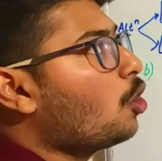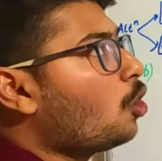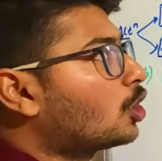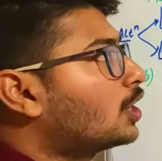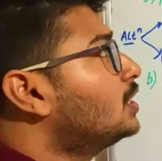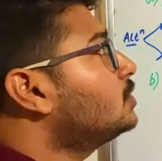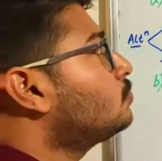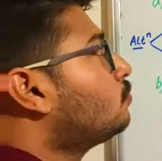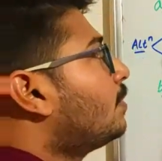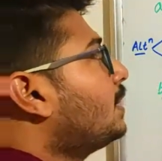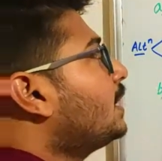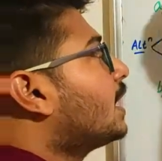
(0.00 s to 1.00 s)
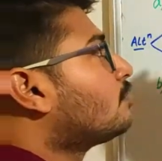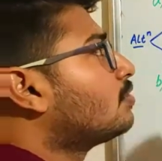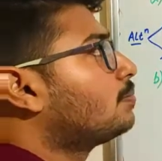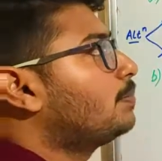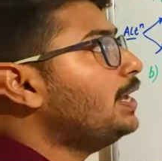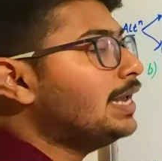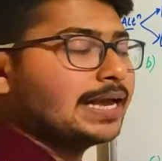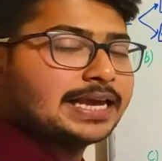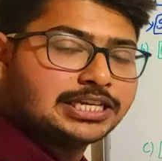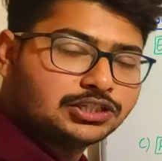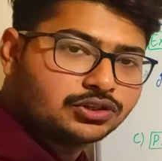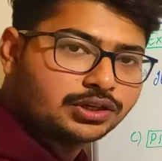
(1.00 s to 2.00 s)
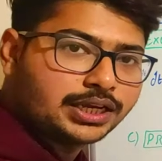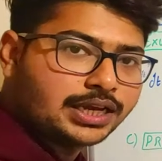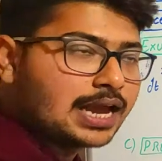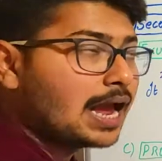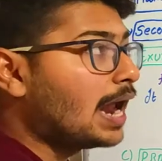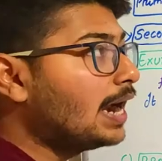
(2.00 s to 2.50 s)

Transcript: occurs when there will be injury,